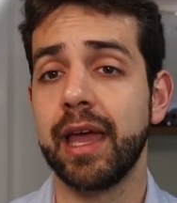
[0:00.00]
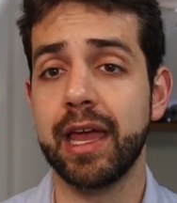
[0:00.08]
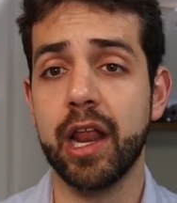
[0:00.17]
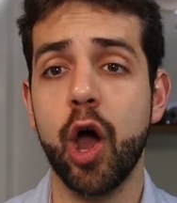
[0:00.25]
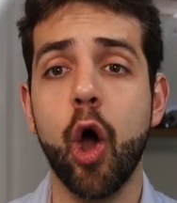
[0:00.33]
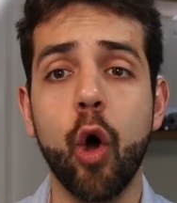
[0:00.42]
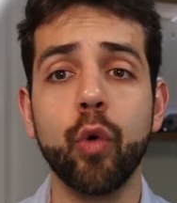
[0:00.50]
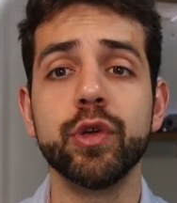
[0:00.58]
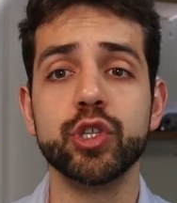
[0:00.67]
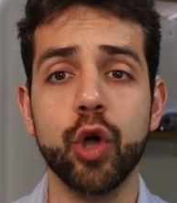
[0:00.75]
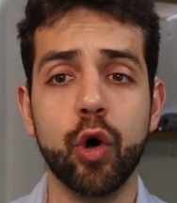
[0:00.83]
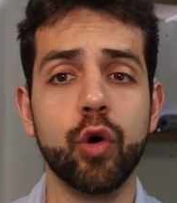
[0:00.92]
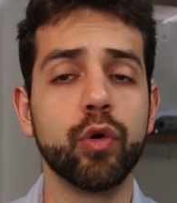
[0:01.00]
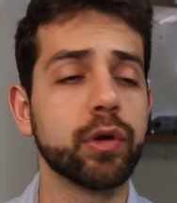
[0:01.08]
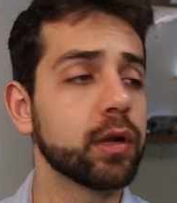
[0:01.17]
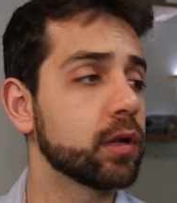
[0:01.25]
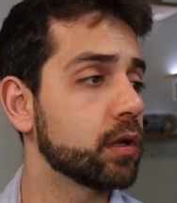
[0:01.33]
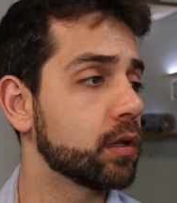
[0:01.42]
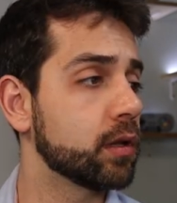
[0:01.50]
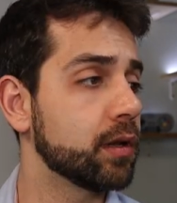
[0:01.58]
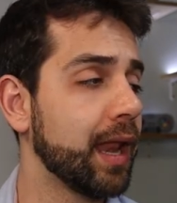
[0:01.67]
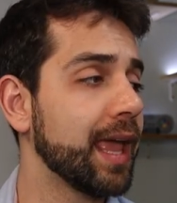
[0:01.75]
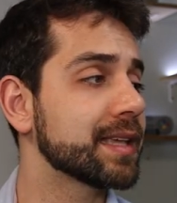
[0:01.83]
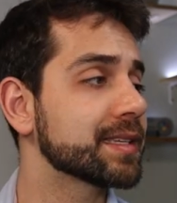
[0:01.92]
and always on
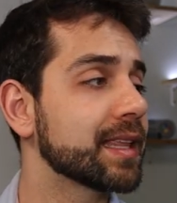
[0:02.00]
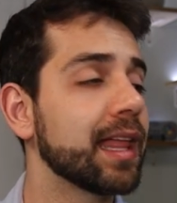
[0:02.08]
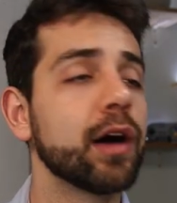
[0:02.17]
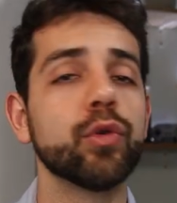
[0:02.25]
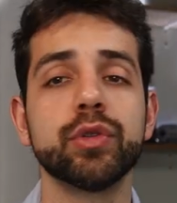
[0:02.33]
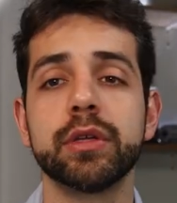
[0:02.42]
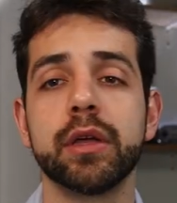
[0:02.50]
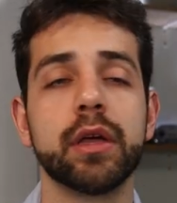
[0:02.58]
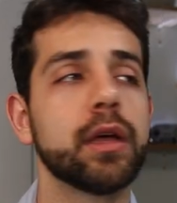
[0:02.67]
Nextcloud.